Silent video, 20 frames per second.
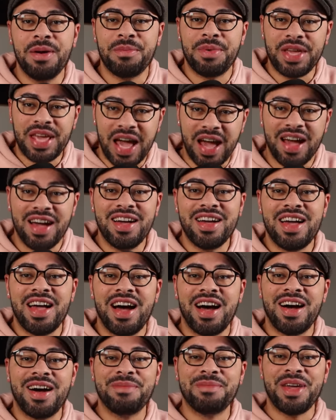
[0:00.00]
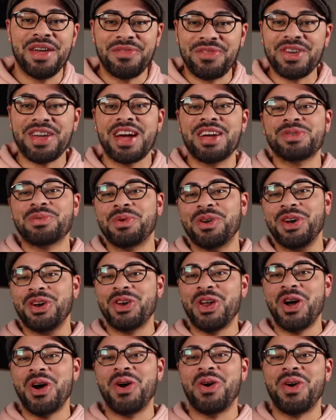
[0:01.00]
But yeah, um, if you guys want
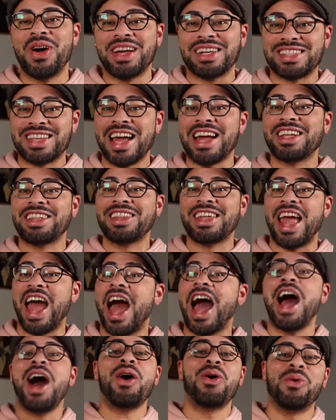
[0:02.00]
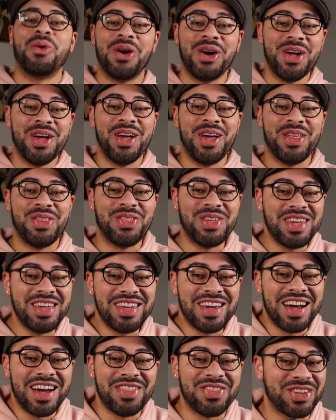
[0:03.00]
to know exactly how
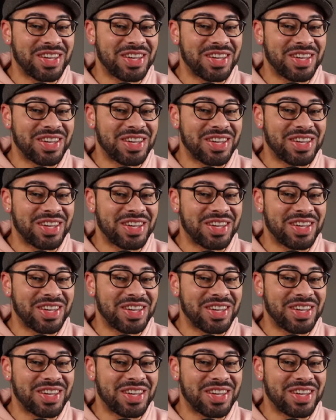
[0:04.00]
the uh,